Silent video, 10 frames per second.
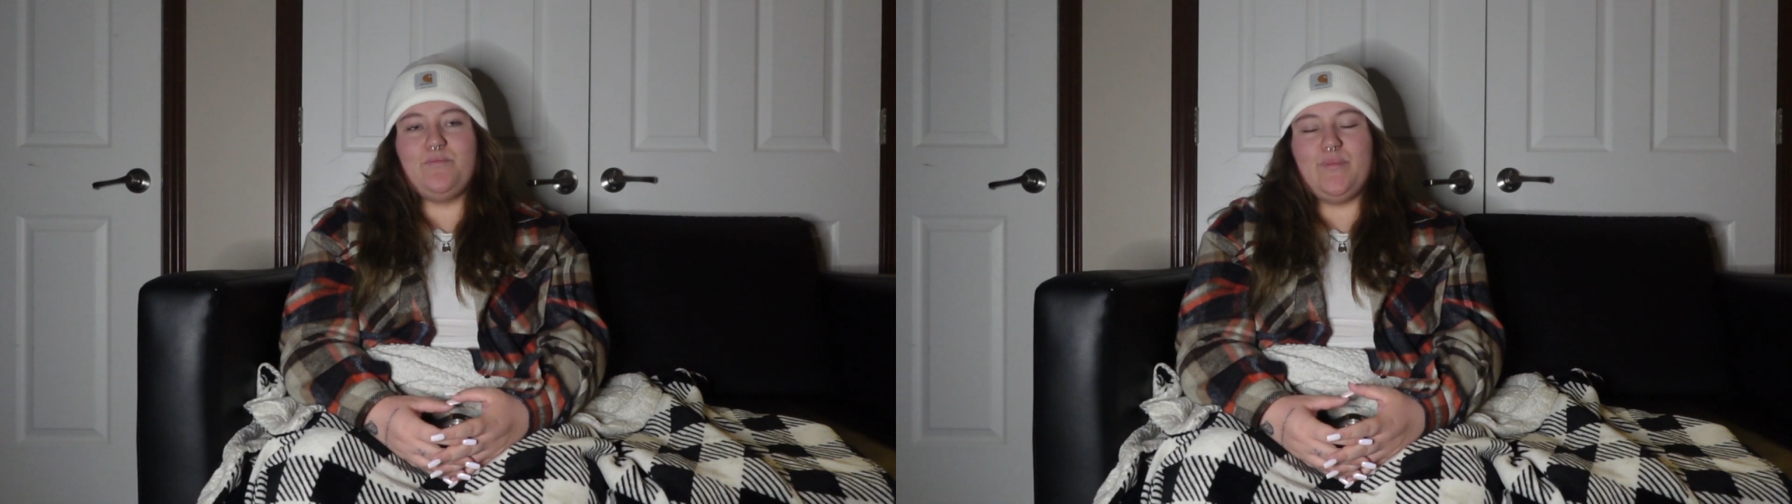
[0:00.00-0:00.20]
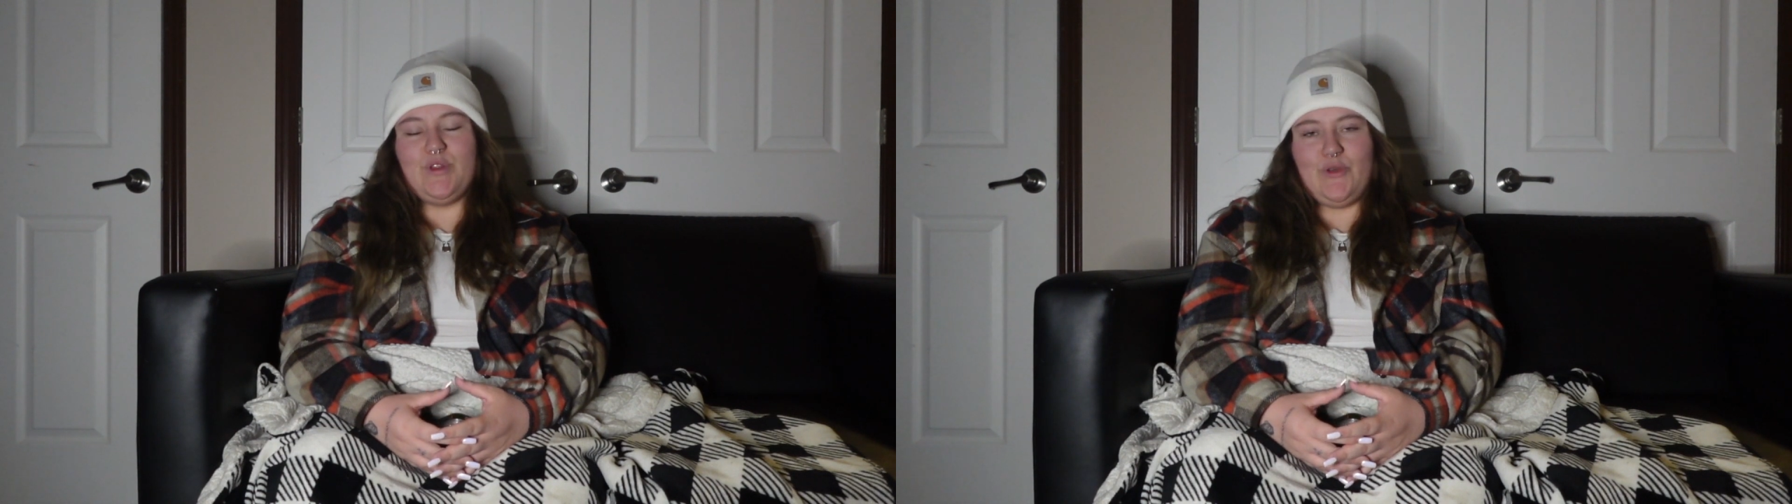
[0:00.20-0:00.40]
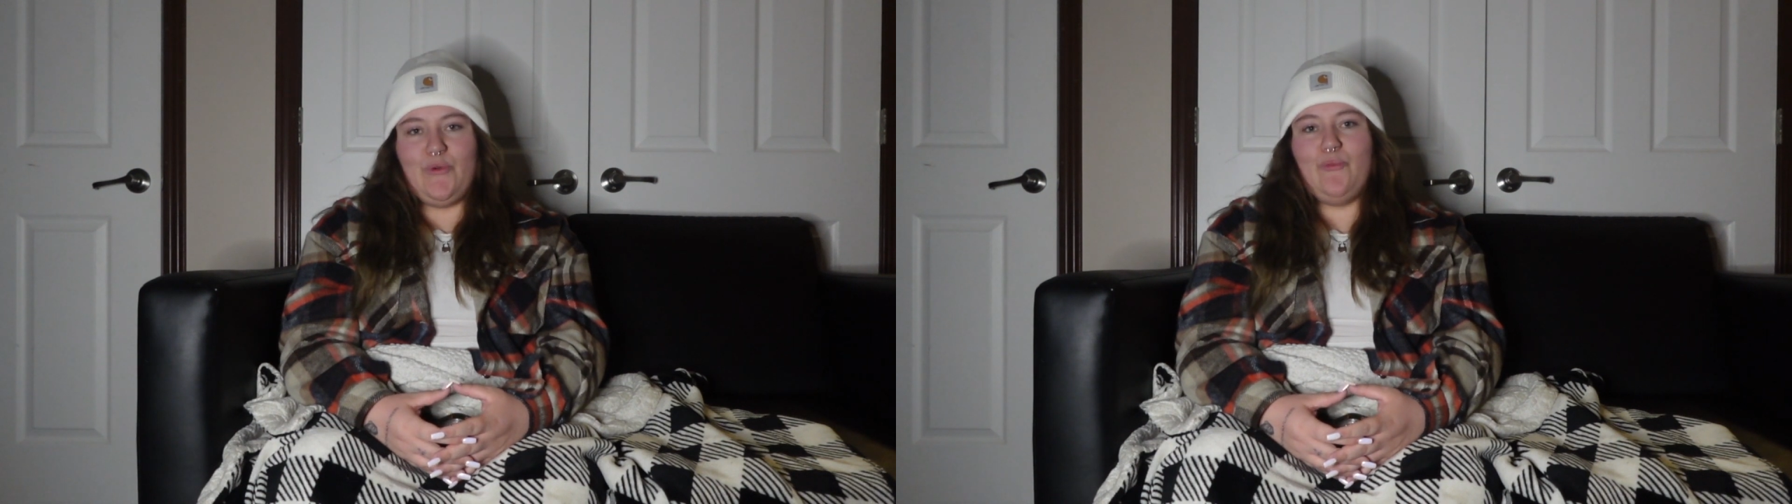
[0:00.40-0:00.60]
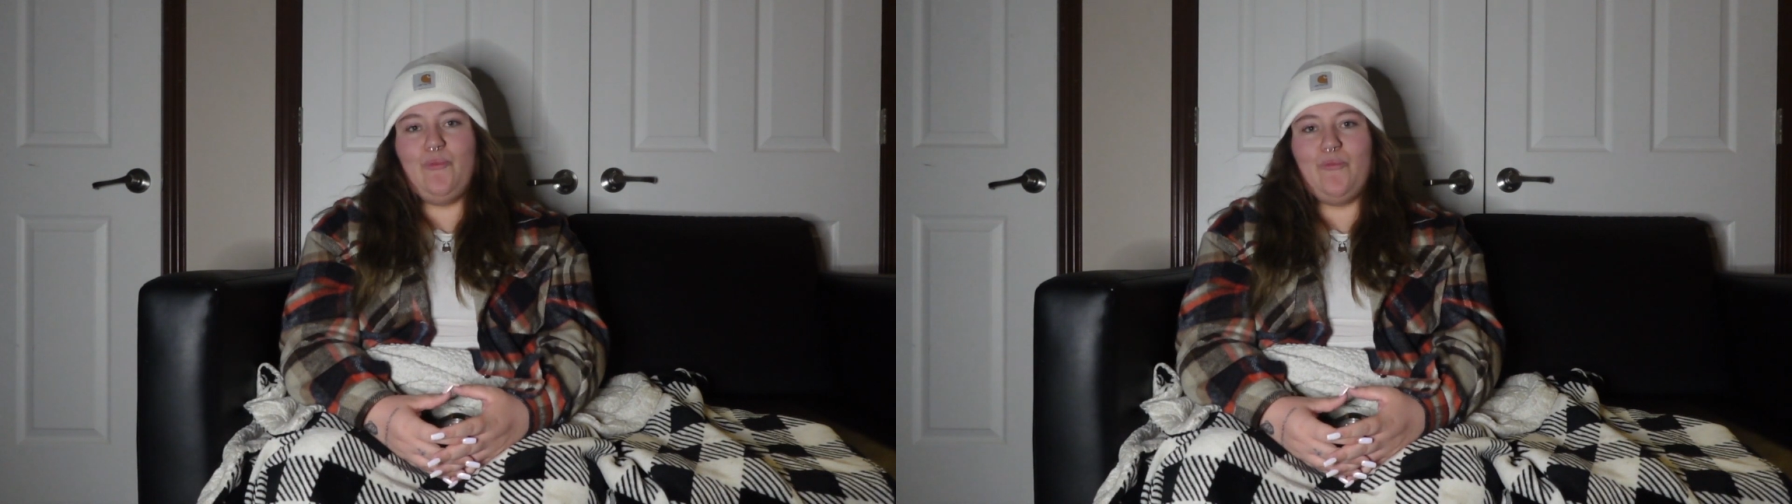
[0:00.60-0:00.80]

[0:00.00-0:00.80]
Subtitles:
blue.